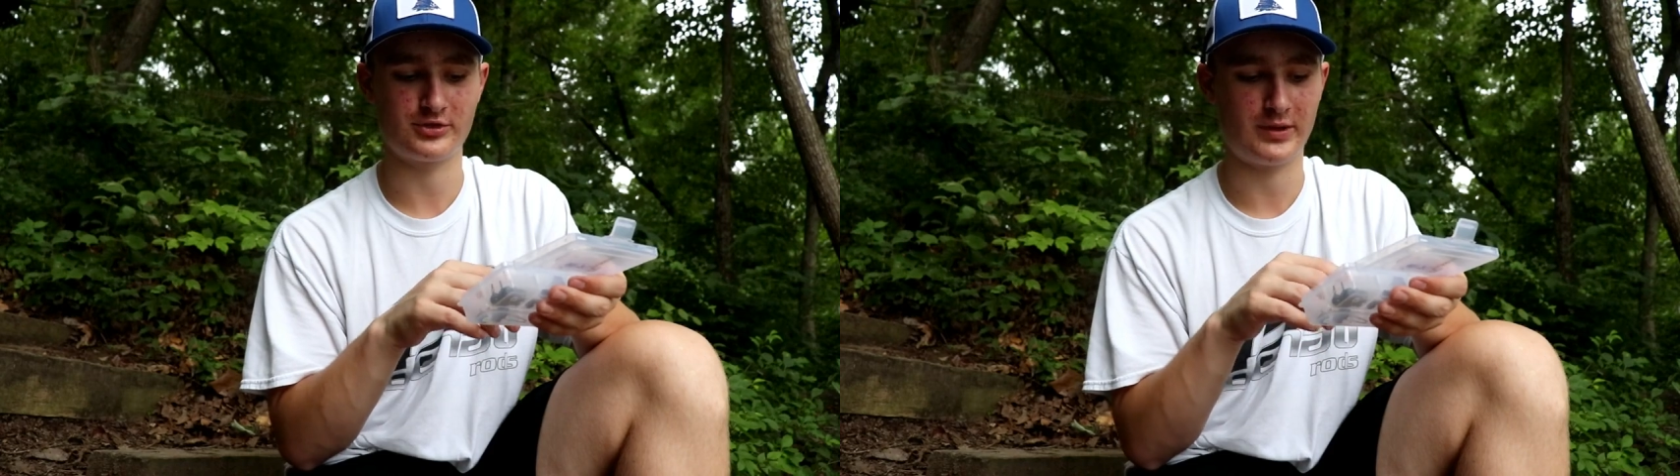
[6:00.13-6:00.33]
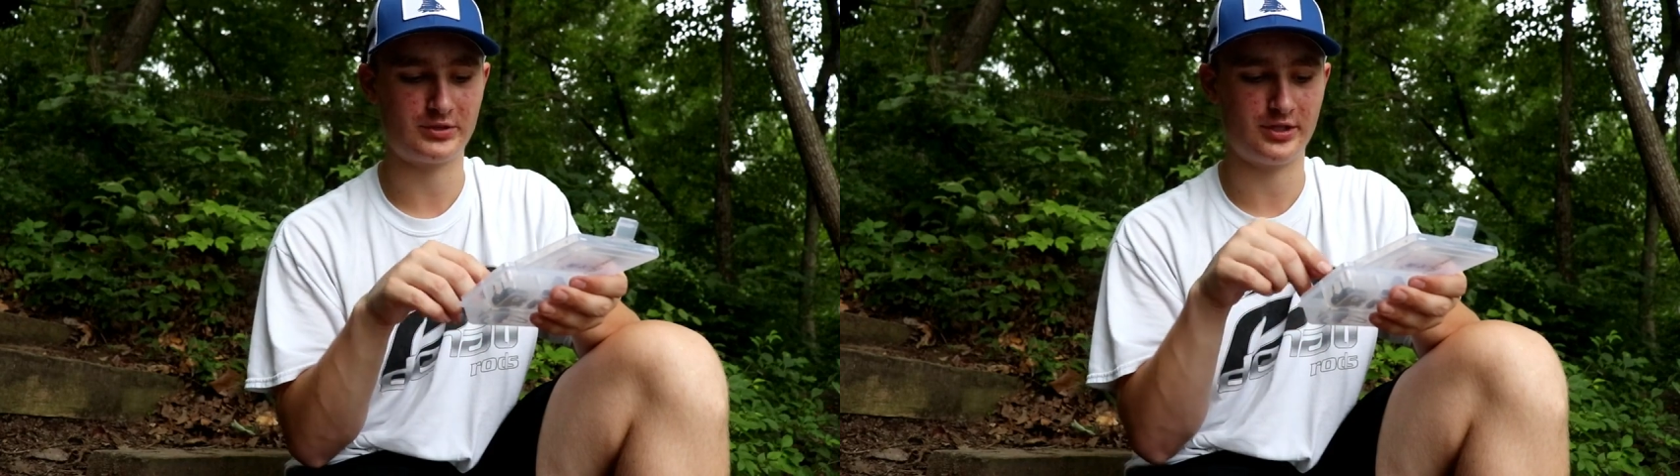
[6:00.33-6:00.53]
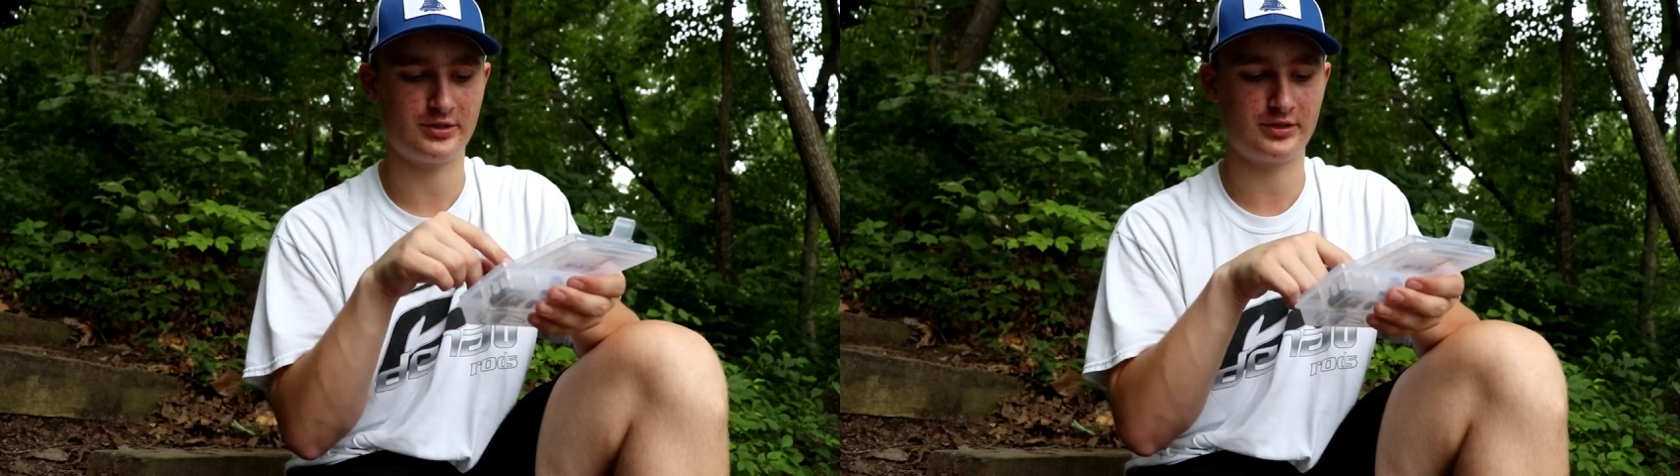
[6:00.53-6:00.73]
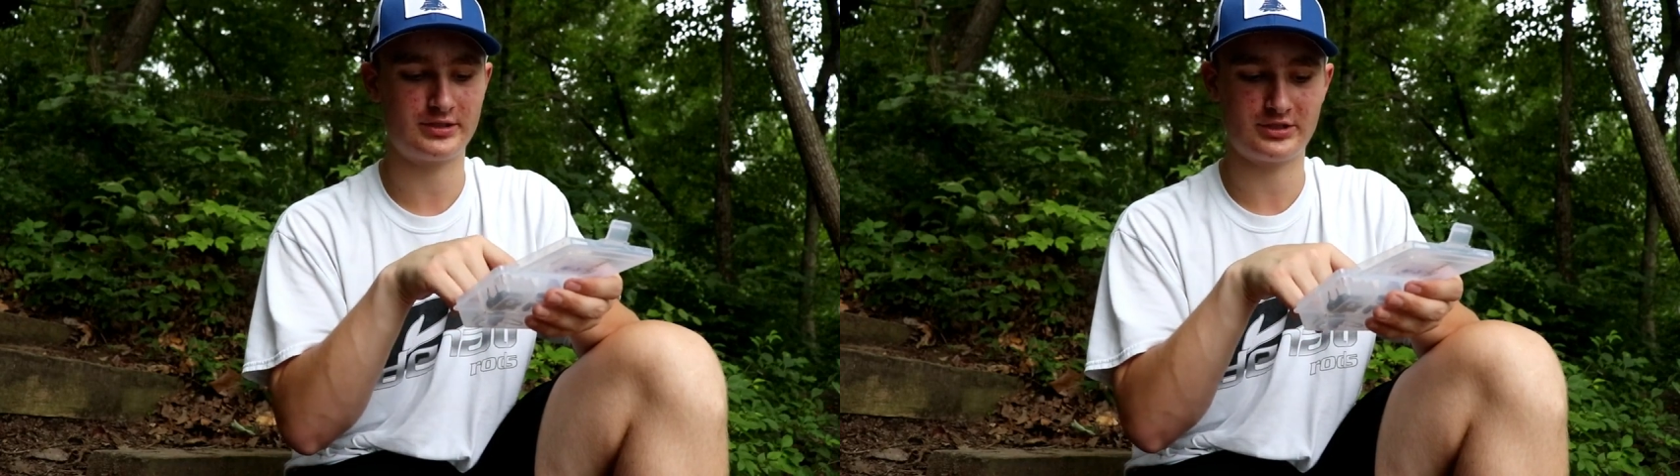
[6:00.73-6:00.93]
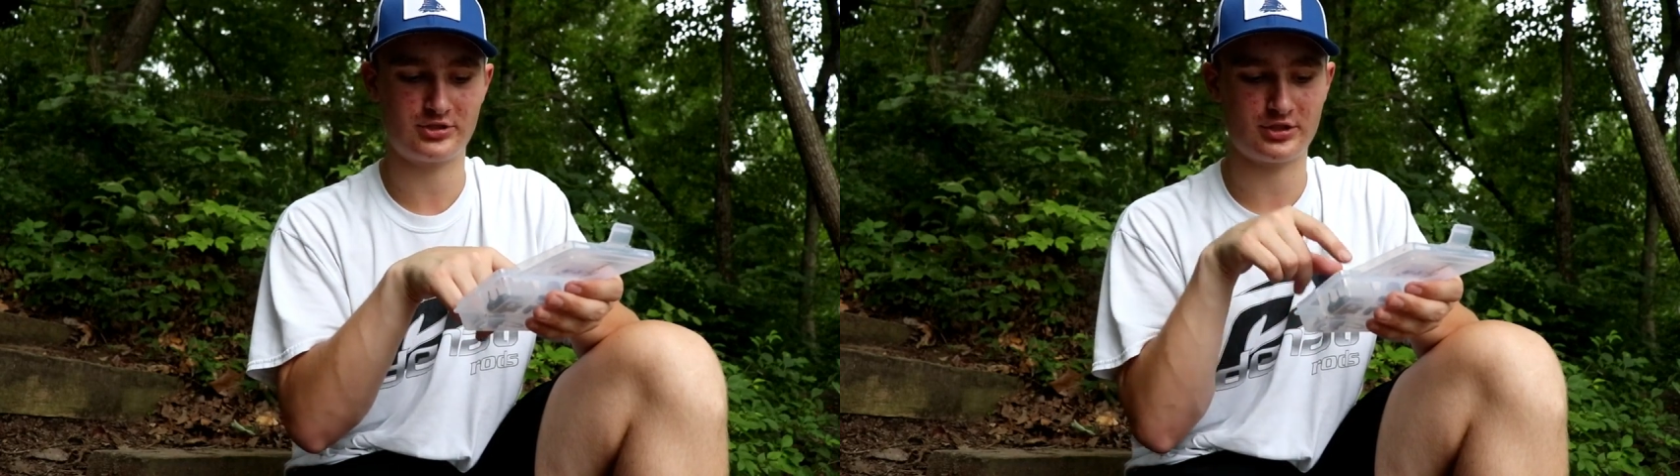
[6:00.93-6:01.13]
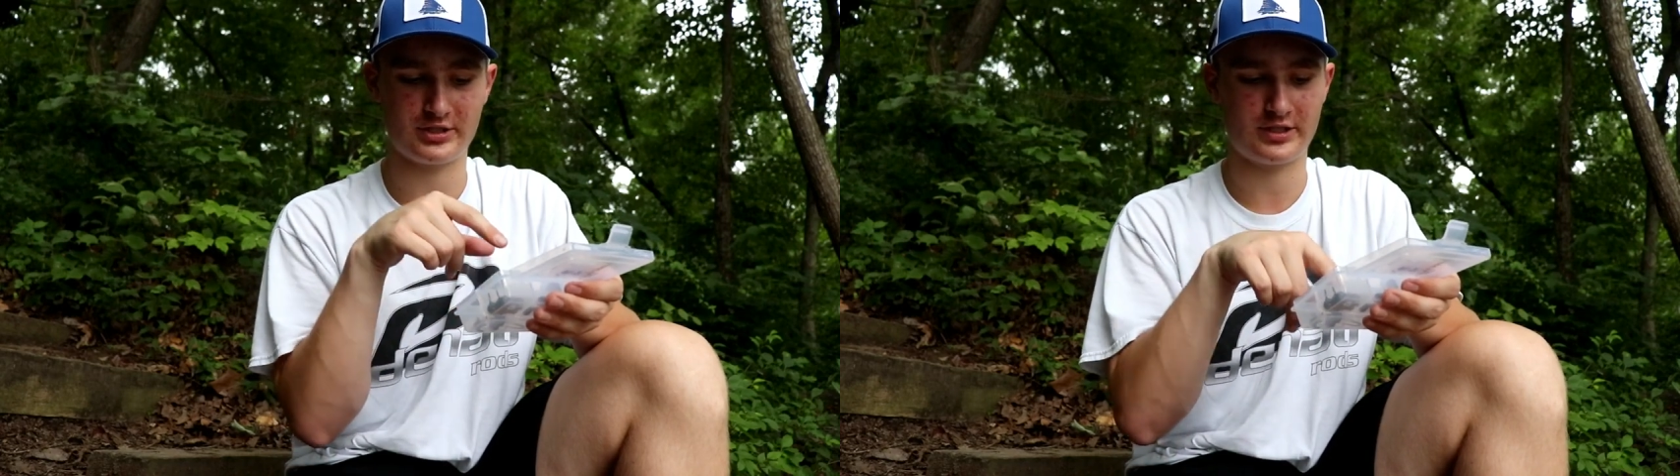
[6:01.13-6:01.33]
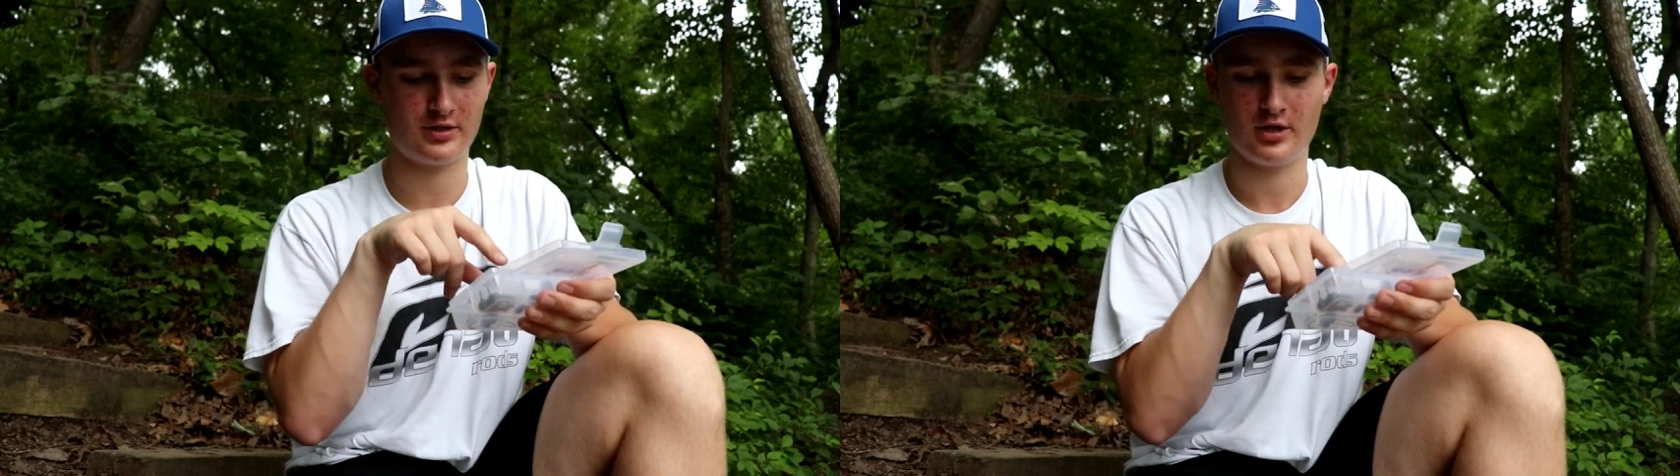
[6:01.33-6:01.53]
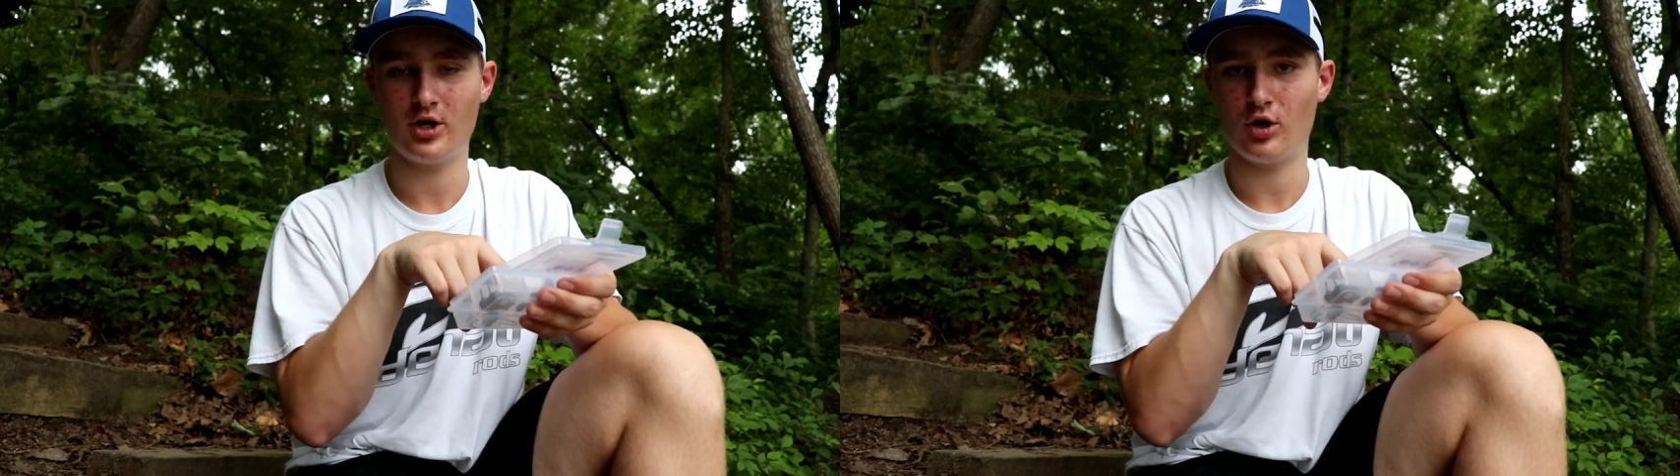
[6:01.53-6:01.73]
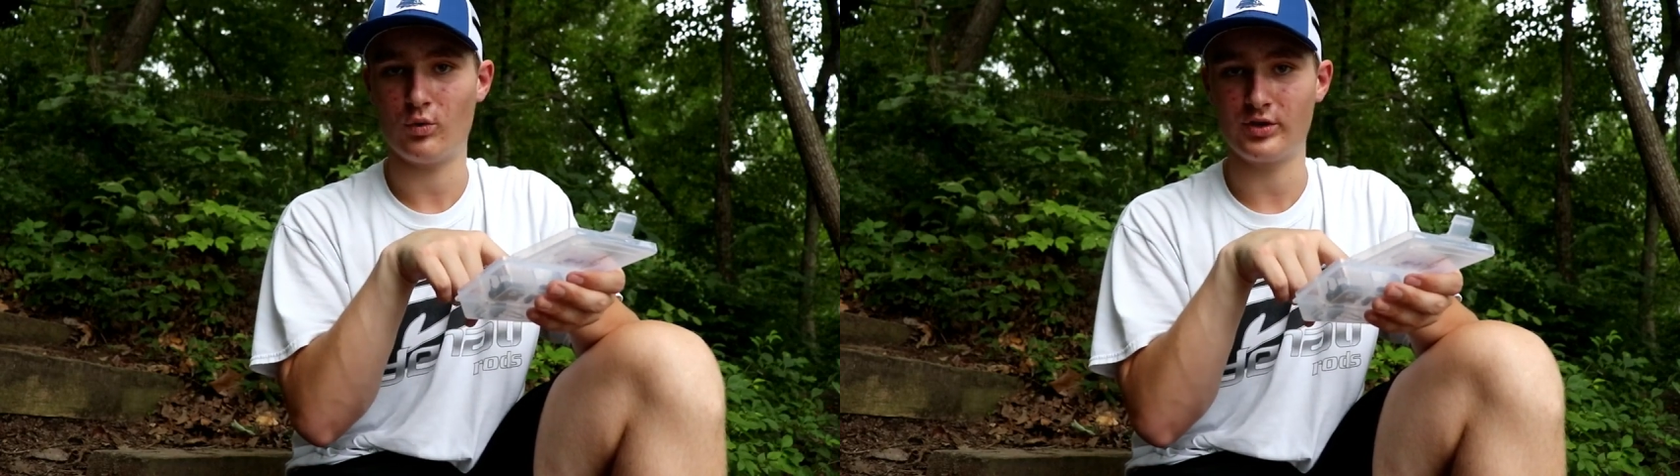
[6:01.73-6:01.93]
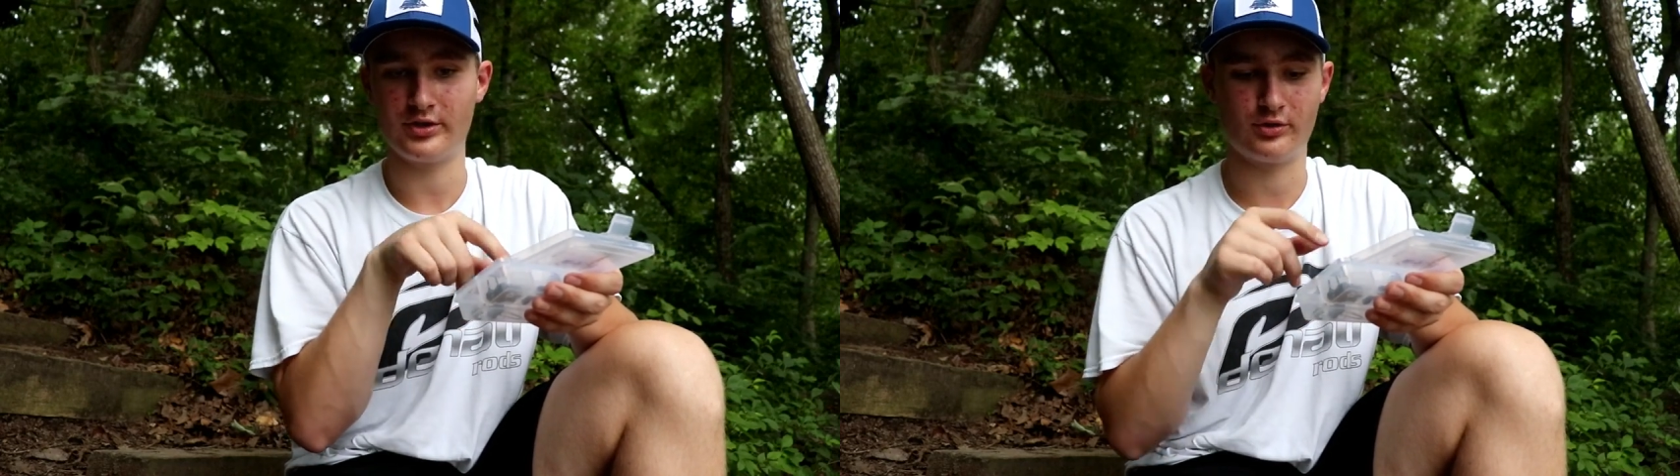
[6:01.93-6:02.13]
drop shot hooks. It's just like
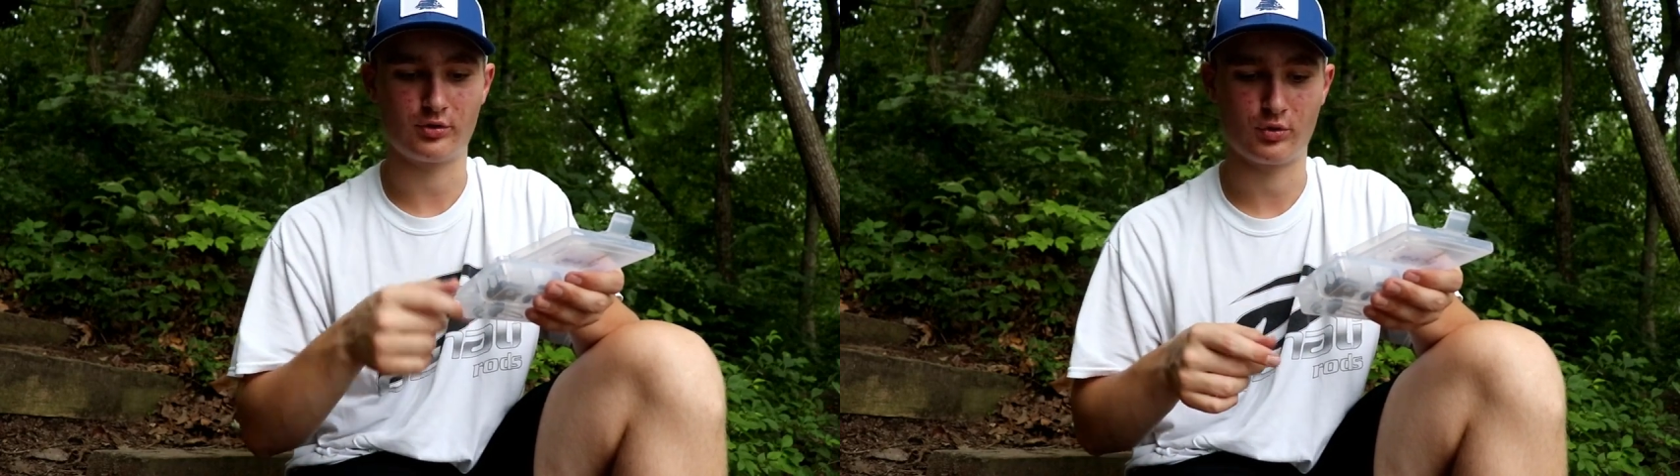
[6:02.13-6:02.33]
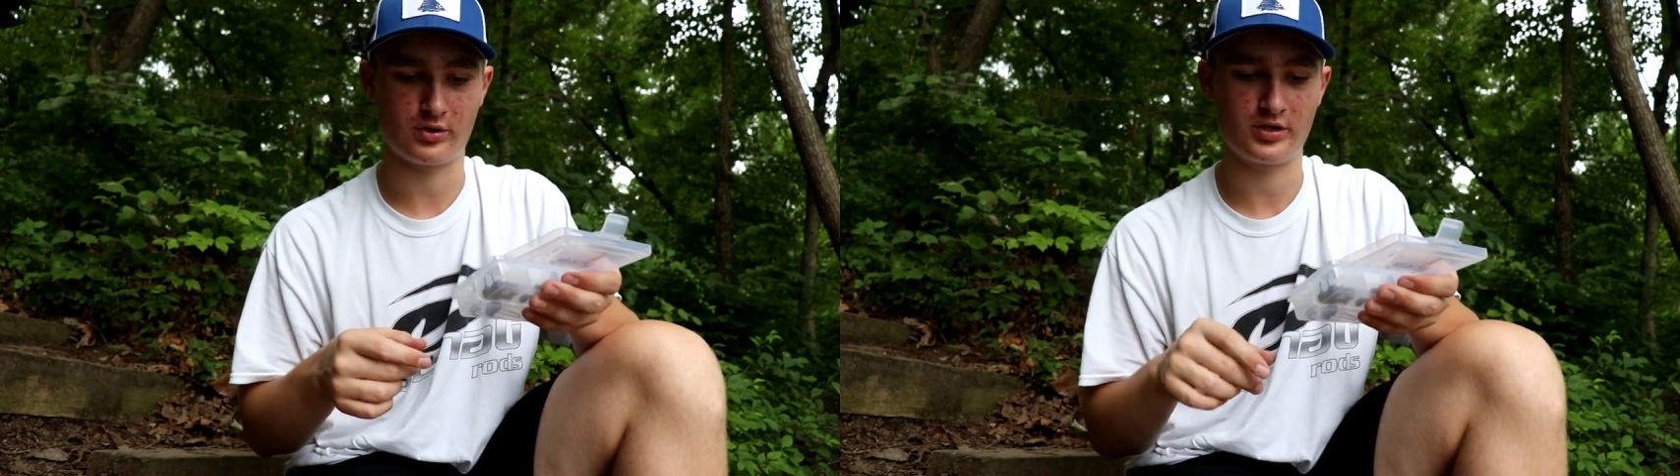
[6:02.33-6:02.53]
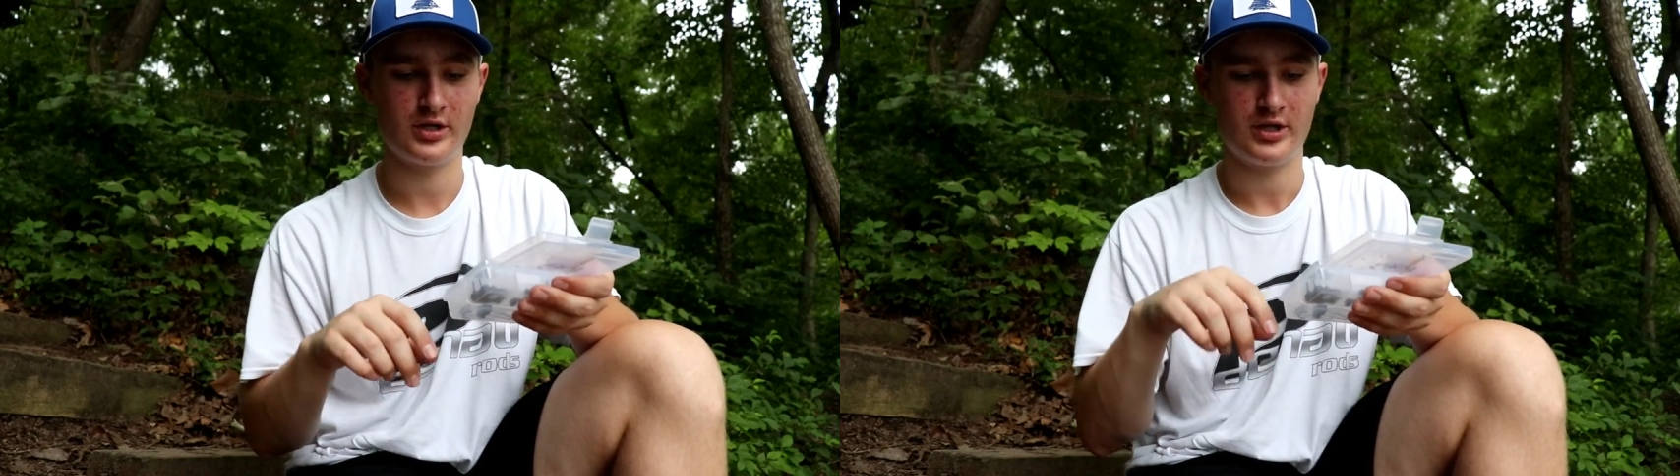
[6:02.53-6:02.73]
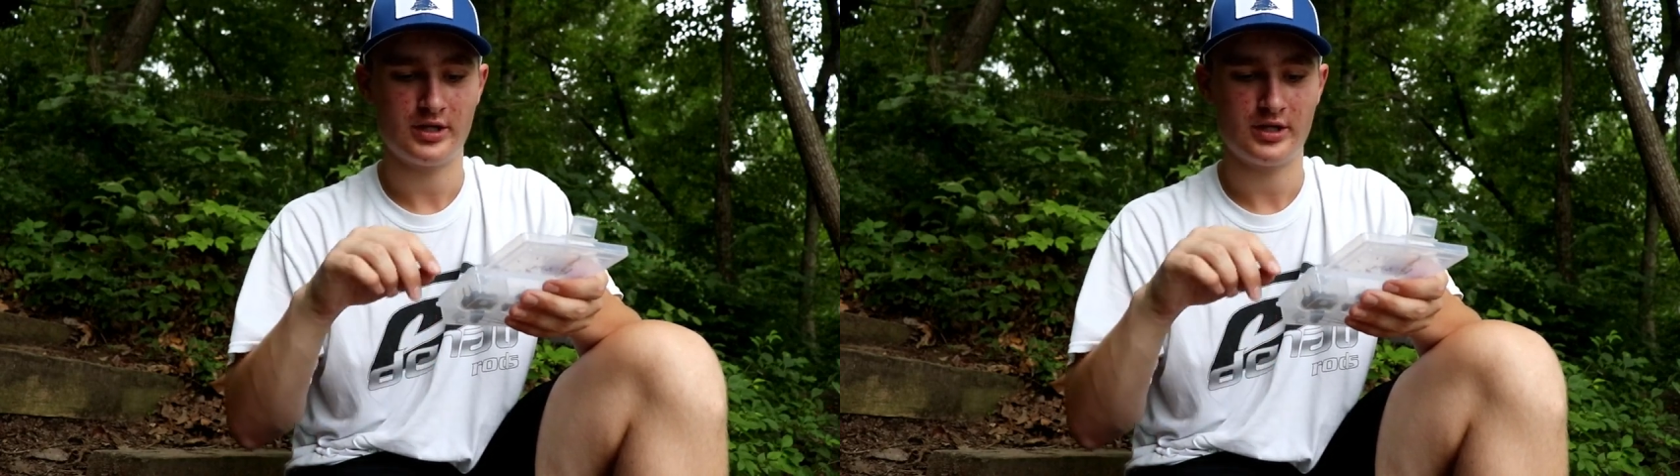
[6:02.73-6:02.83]
one little corner.